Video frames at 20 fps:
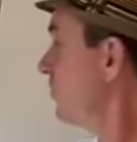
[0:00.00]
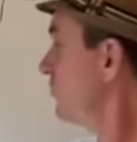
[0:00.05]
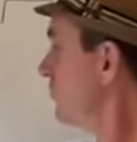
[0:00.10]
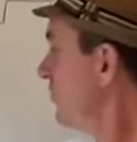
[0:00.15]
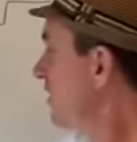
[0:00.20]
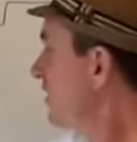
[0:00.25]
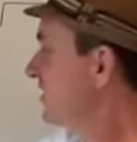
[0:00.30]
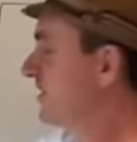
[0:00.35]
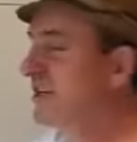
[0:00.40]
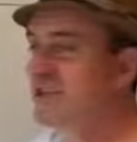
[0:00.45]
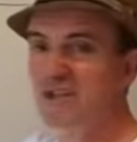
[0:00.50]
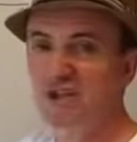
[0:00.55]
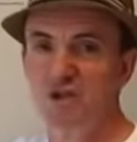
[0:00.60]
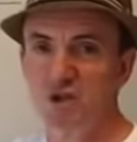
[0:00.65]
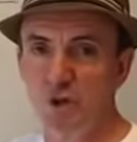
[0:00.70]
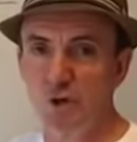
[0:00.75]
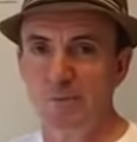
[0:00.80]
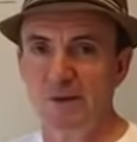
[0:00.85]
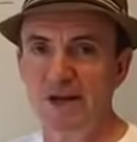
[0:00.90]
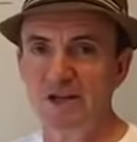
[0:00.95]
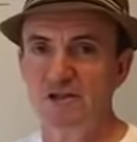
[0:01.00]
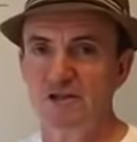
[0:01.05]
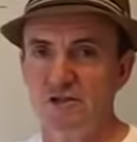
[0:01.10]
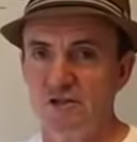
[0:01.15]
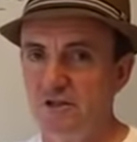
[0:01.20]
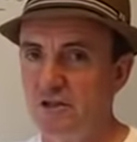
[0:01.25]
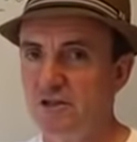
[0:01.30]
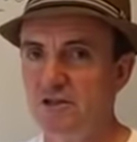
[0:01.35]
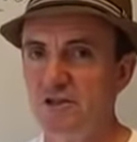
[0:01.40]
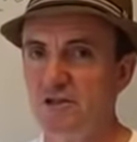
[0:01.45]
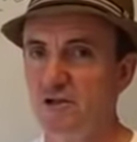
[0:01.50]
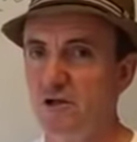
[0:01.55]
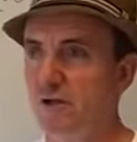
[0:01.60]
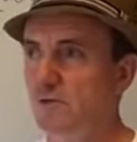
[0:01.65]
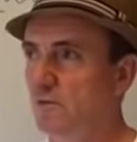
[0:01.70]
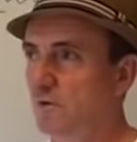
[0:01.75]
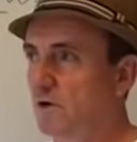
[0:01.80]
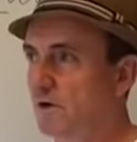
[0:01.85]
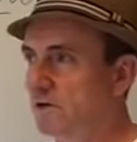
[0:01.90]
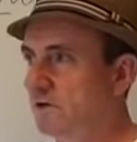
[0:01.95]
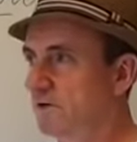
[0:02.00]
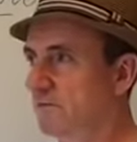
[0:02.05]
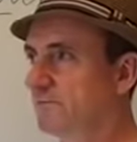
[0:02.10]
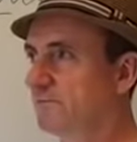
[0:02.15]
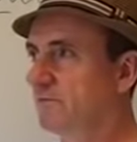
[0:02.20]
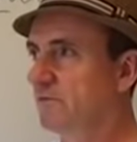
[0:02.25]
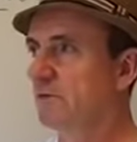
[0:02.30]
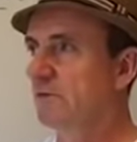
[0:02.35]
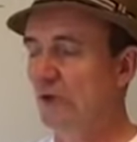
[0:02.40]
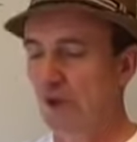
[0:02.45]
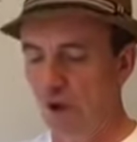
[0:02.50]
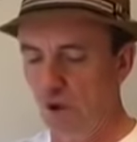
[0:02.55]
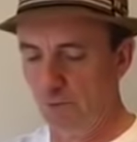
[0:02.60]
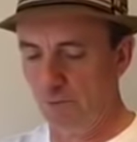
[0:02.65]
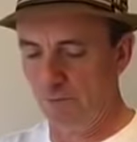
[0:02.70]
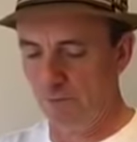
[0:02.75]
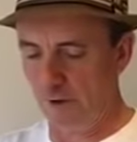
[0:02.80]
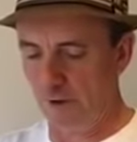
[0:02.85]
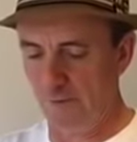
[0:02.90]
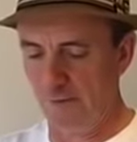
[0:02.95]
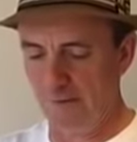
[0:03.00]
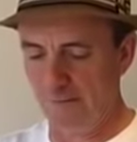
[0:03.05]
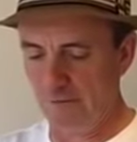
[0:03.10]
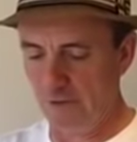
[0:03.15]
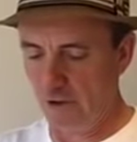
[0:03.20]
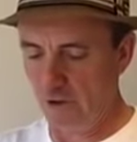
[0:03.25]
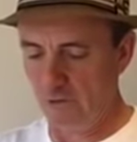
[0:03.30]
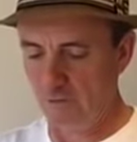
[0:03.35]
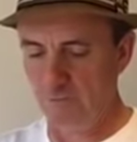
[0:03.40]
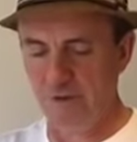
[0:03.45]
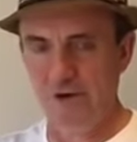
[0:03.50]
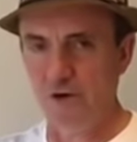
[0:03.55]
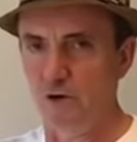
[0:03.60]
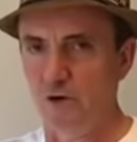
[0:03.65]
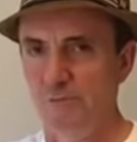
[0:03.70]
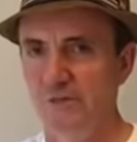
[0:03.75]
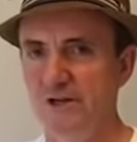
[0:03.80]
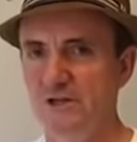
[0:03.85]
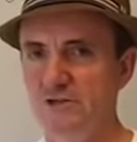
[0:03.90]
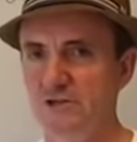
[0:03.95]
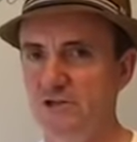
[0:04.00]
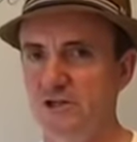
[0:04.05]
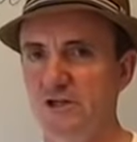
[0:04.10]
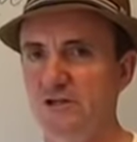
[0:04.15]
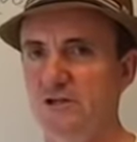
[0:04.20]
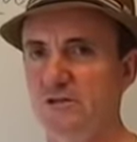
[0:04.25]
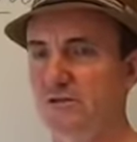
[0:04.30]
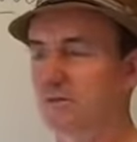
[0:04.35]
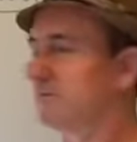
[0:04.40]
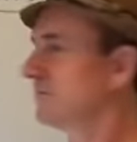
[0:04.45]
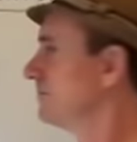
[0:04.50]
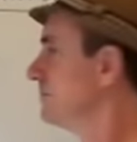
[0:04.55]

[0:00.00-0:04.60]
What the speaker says: you think this is too much, this is not worth, no problem, no, by all means, just